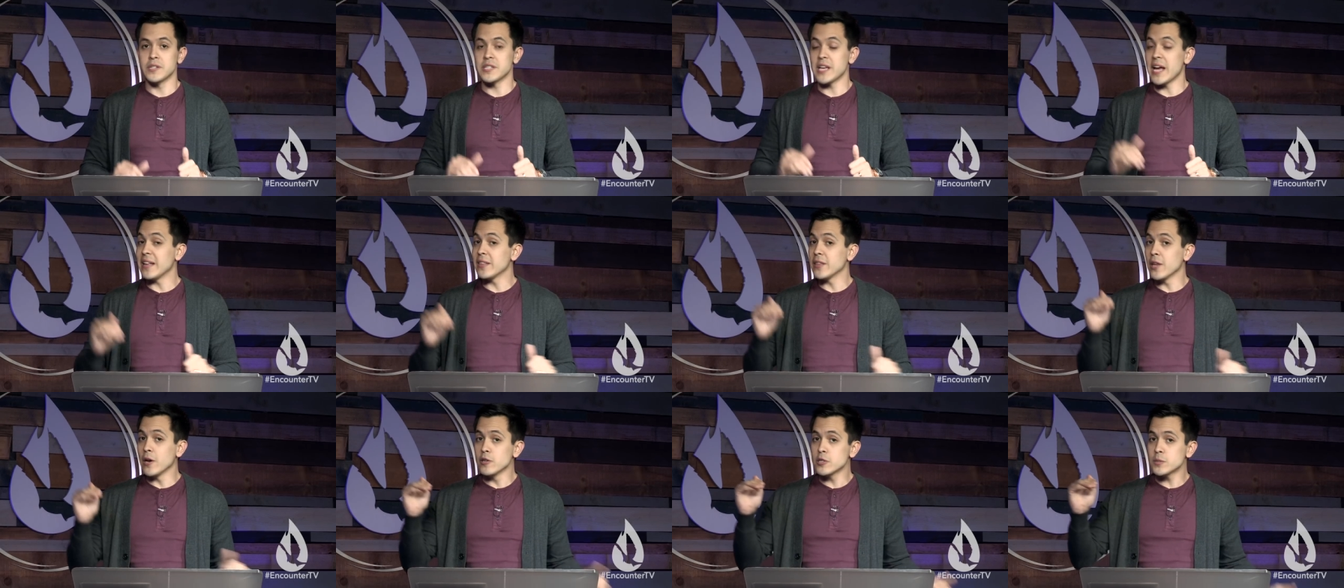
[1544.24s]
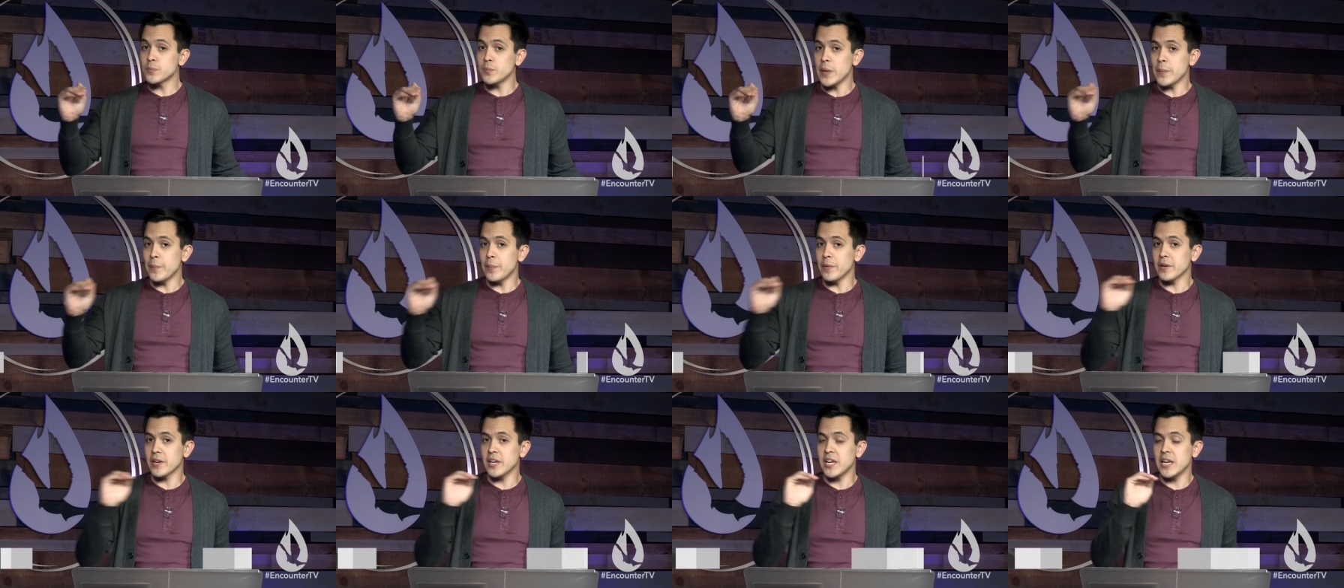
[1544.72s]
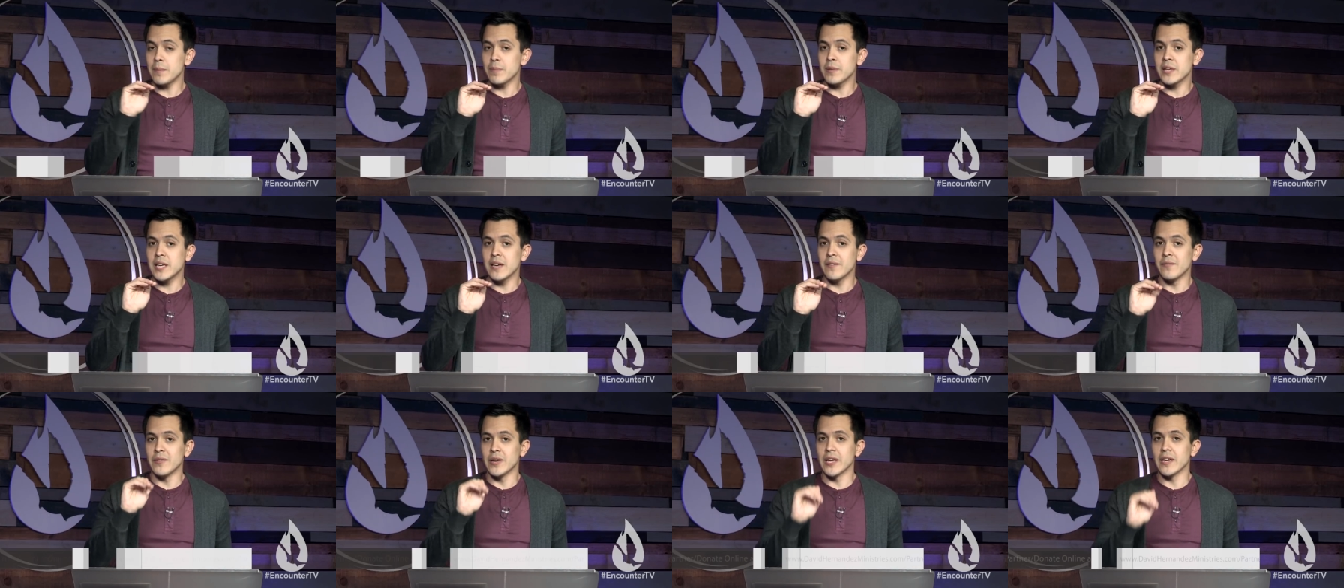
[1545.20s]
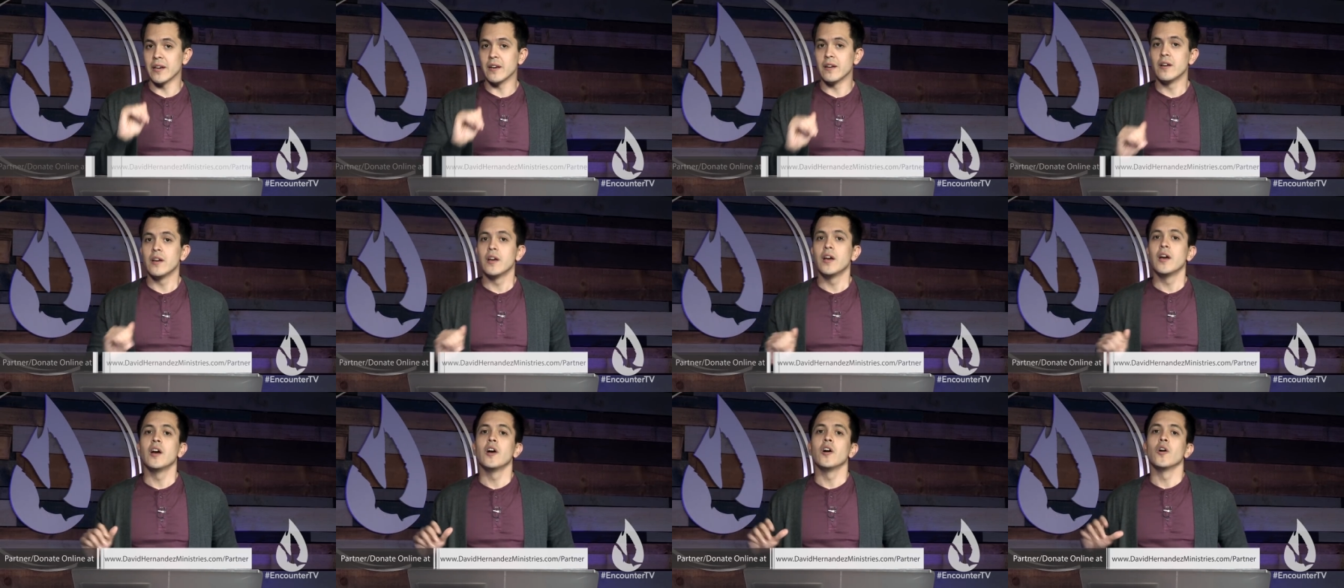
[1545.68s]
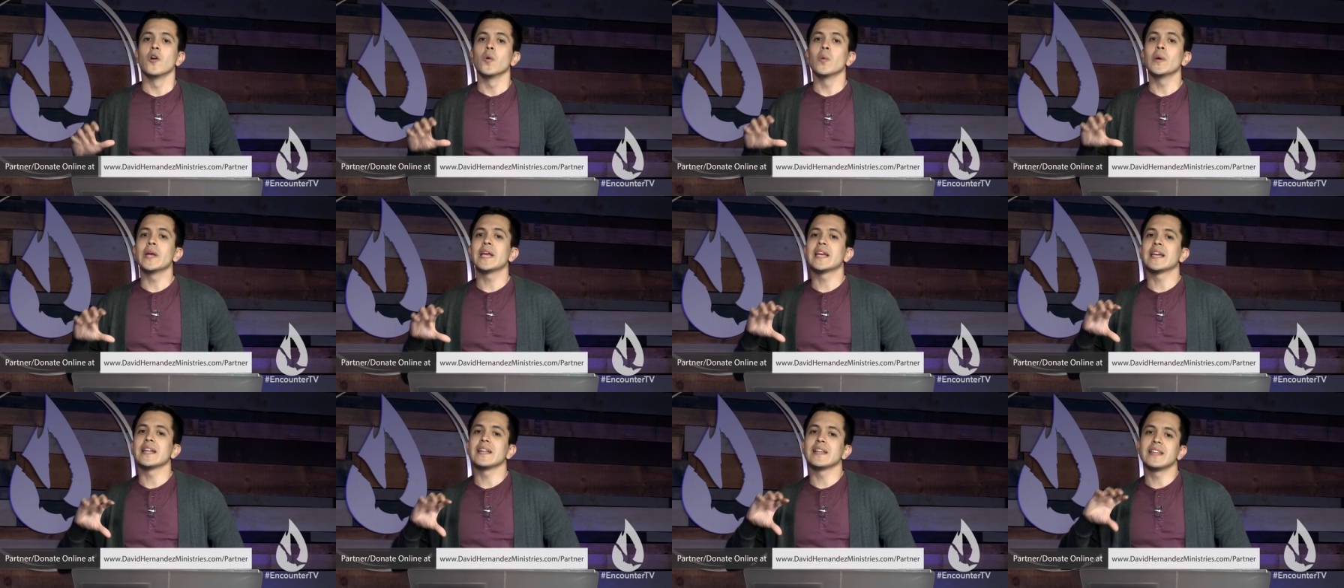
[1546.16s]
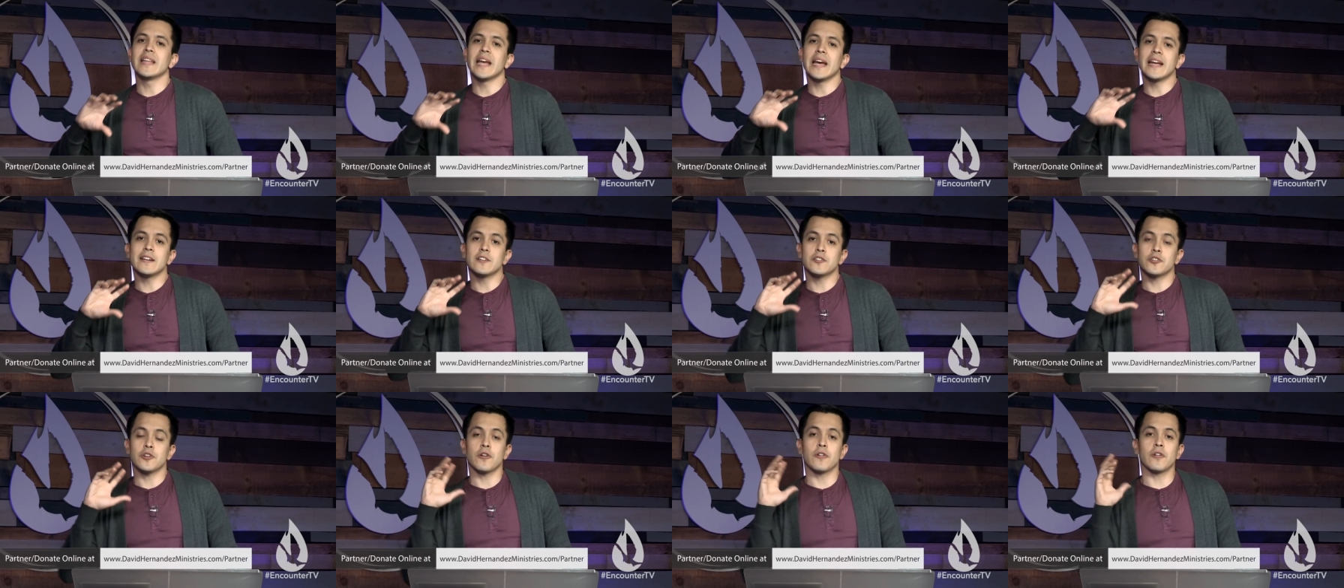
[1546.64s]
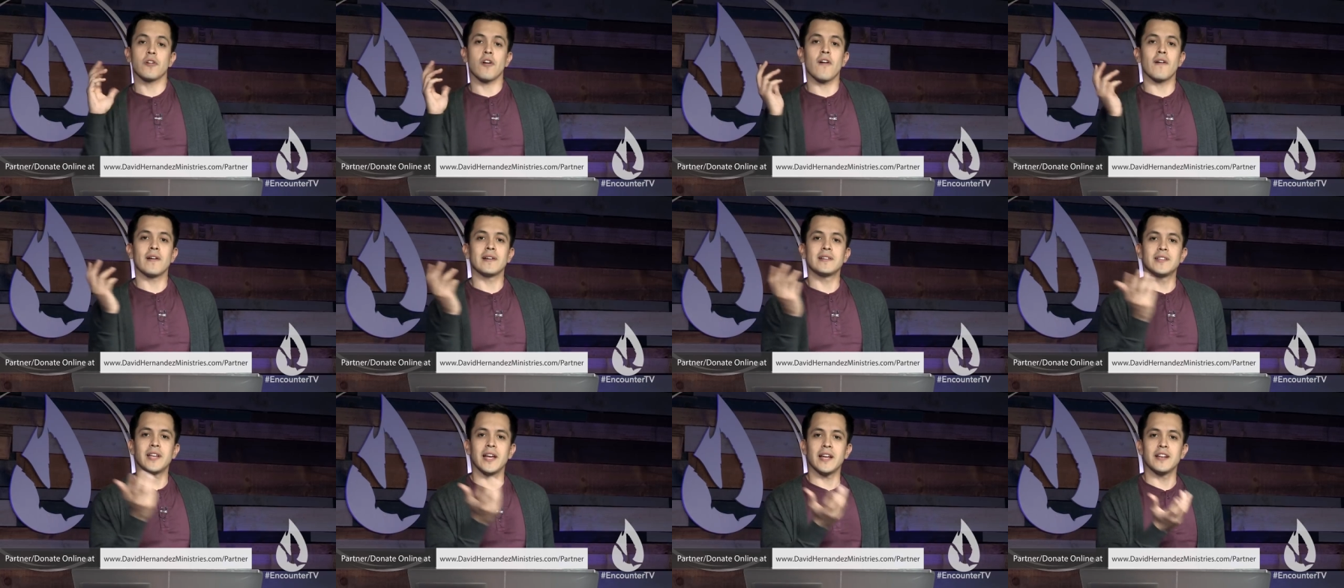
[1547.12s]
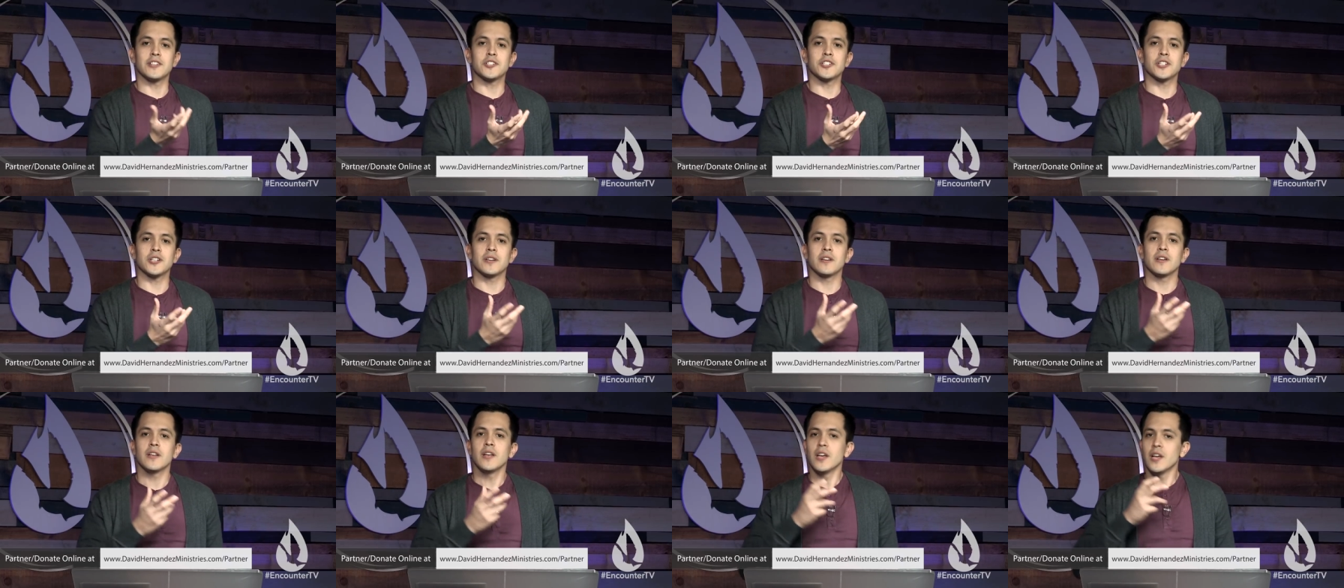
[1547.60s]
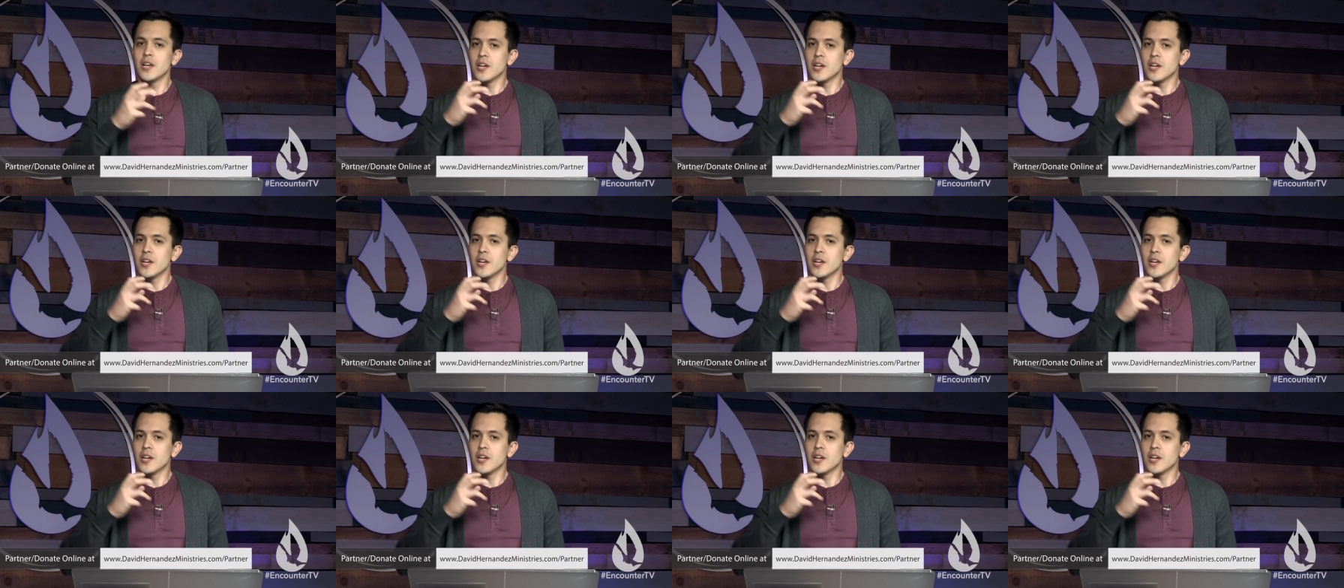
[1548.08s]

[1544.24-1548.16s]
and those people keep giving, we can then turn our attention